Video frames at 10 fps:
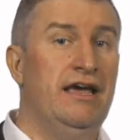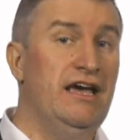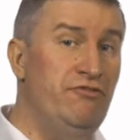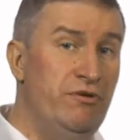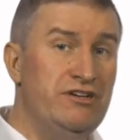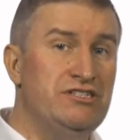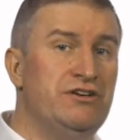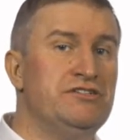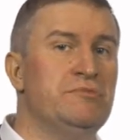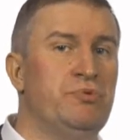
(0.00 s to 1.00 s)
If we
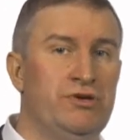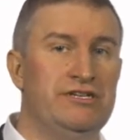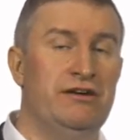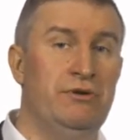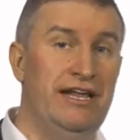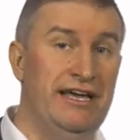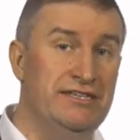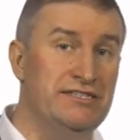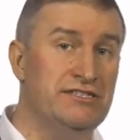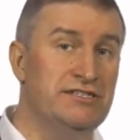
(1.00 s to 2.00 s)
return to the pull-down
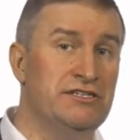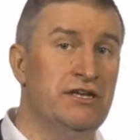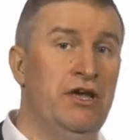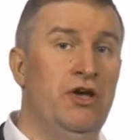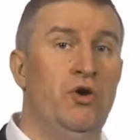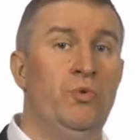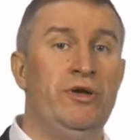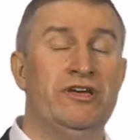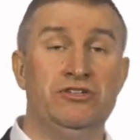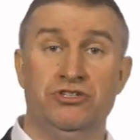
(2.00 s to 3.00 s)
list, we
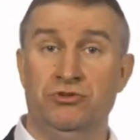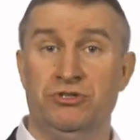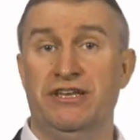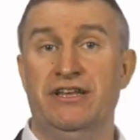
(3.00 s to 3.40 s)
can choose